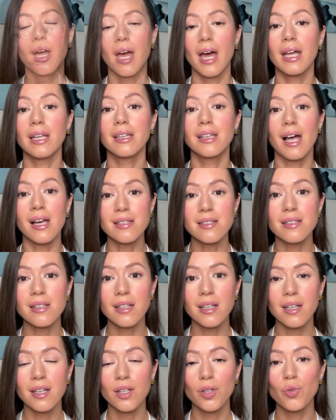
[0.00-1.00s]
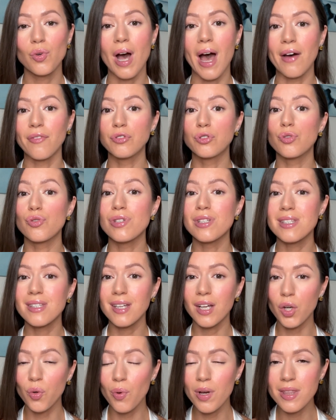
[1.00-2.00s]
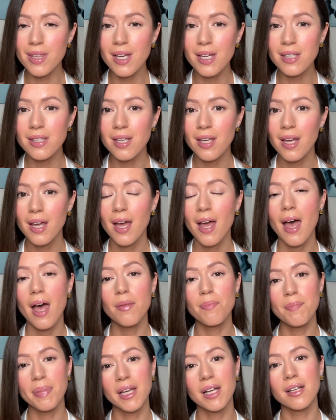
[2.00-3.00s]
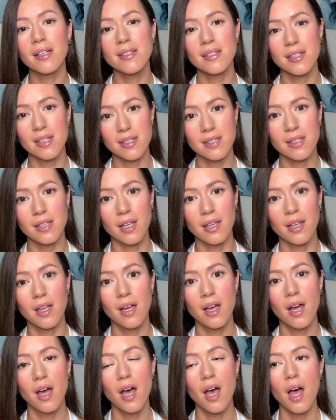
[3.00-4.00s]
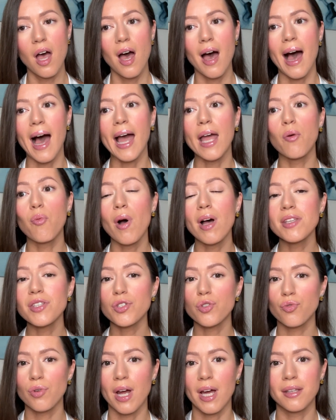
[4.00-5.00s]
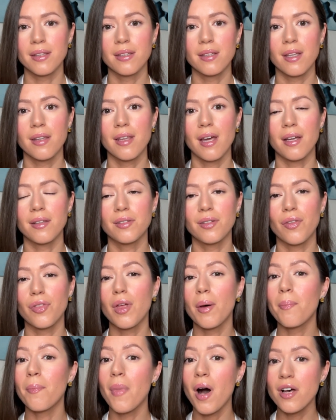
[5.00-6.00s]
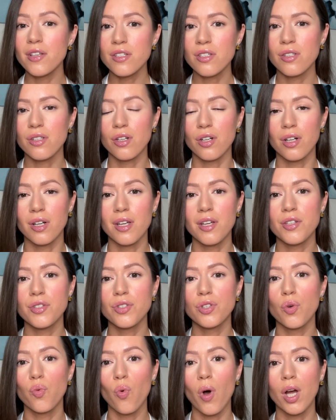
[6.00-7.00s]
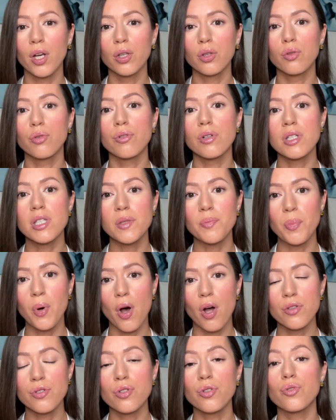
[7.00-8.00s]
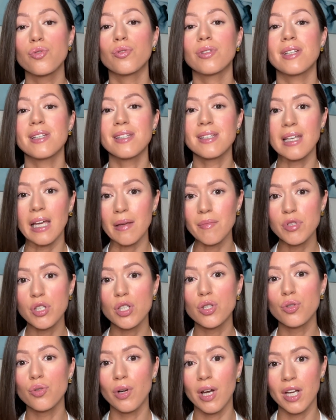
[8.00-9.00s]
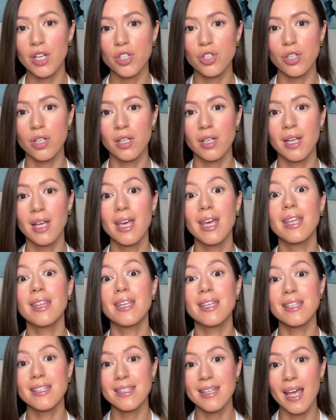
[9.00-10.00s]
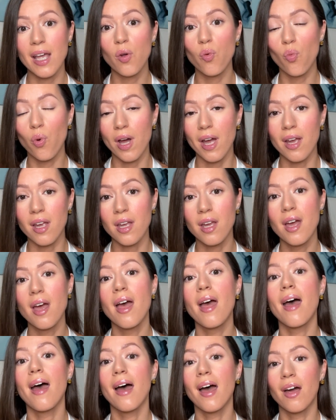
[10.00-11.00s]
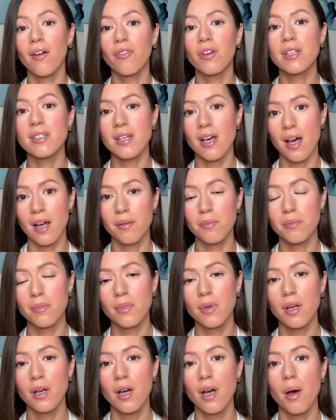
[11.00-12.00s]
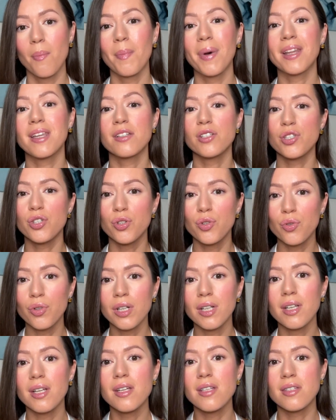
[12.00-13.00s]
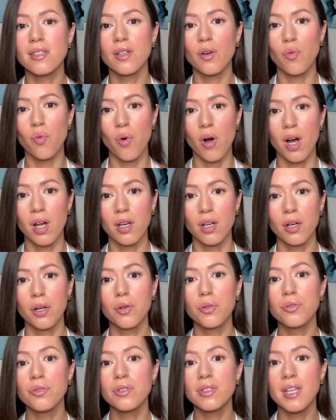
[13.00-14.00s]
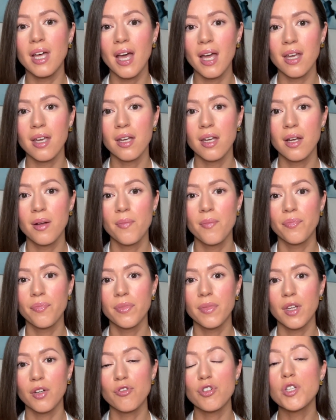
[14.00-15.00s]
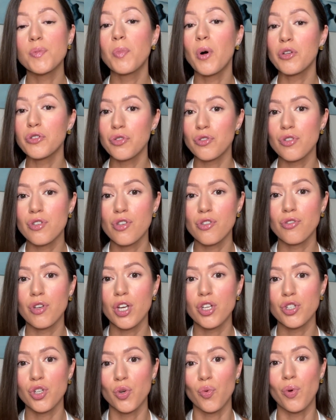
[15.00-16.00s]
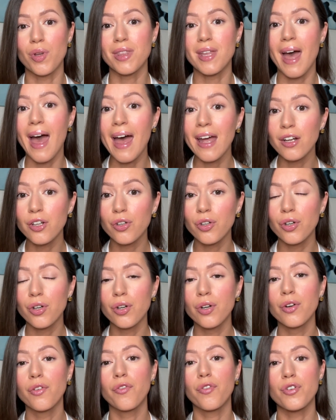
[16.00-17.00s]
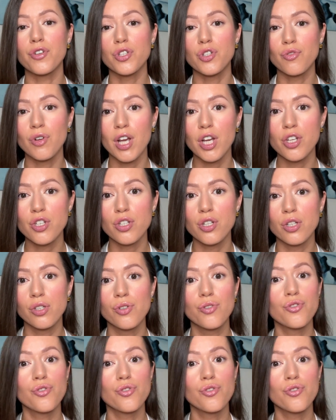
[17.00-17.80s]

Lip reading: And lastly, you have to stick with it and be consistent. I once read that the master is the one who responds to the same situation in the same way every time. But the student is the one who today responds to the situation with anger, frustration,